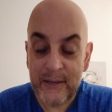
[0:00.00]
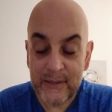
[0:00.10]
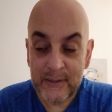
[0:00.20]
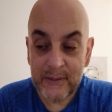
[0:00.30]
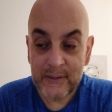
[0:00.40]

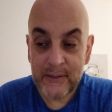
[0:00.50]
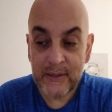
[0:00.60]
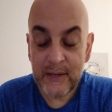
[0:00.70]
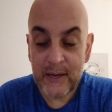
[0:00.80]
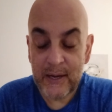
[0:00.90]
is,
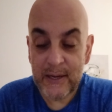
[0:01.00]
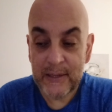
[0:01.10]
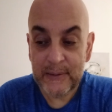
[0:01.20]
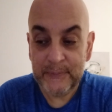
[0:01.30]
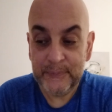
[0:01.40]

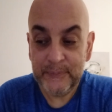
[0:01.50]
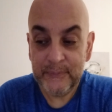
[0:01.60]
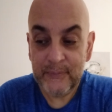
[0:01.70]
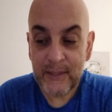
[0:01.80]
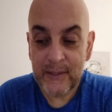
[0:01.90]

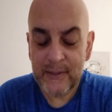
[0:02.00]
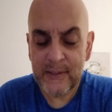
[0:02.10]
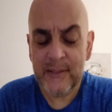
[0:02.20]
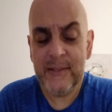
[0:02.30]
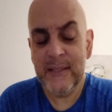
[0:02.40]

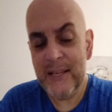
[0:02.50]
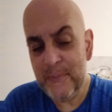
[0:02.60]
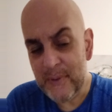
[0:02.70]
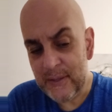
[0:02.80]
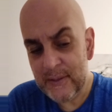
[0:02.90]

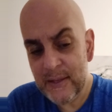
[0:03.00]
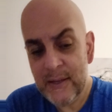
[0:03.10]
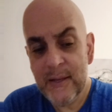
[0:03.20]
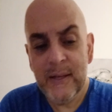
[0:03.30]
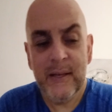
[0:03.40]
sustainment
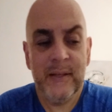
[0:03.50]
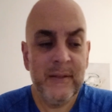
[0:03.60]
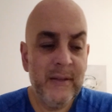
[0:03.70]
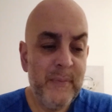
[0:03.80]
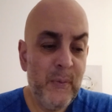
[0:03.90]
is
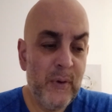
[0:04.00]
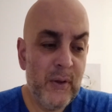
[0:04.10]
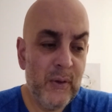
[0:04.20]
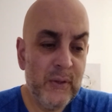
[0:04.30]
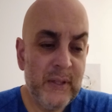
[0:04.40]
going to be one of
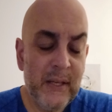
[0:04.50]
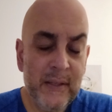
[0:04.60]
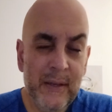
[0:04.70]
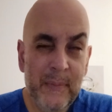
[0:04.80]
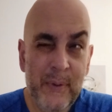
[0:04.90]
those
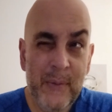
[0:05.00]
things that